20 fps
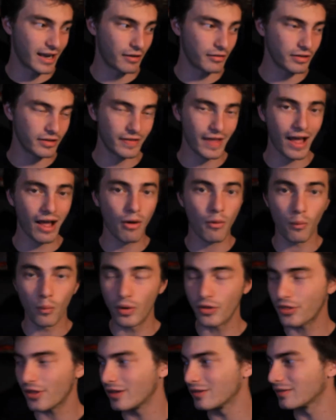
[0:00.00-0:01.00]
counting that
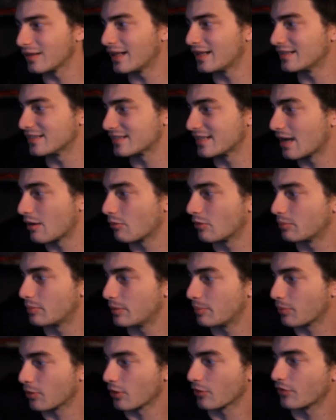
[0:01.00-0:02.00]
with a lens that would
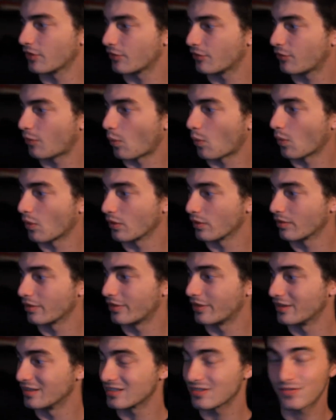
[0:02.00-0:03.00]
be perfect for
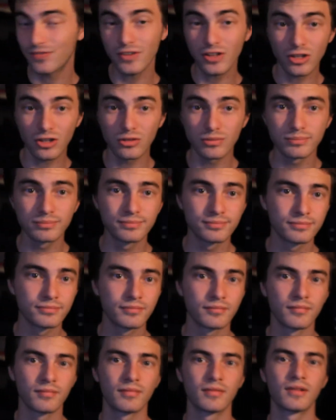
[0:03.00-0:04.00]
this film,
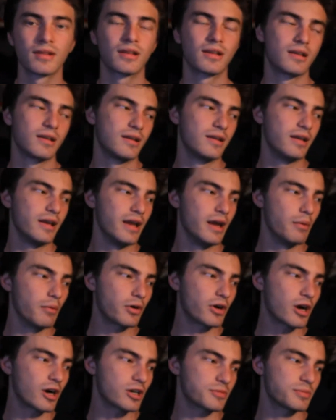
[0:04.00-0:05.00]
it
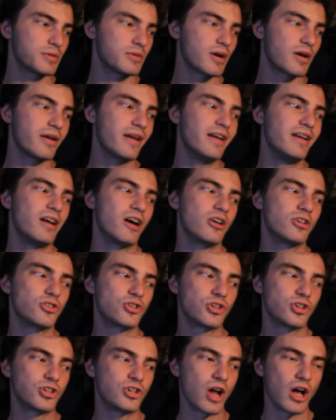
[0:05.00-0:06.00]
would cost me around
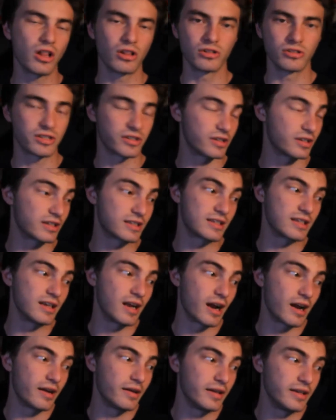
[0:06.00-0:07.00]

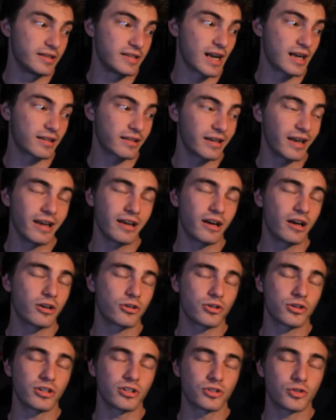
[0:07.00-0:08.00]
$800. Exactly
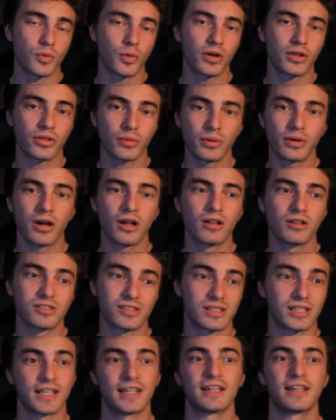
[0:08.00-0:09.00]

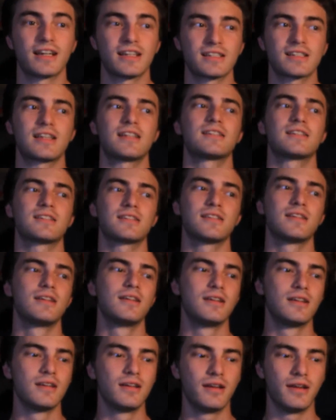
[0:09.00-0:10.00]
$823.99.
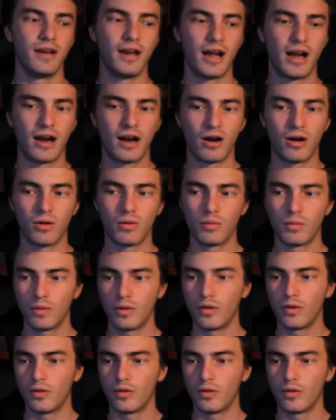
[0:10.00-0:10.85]
Now,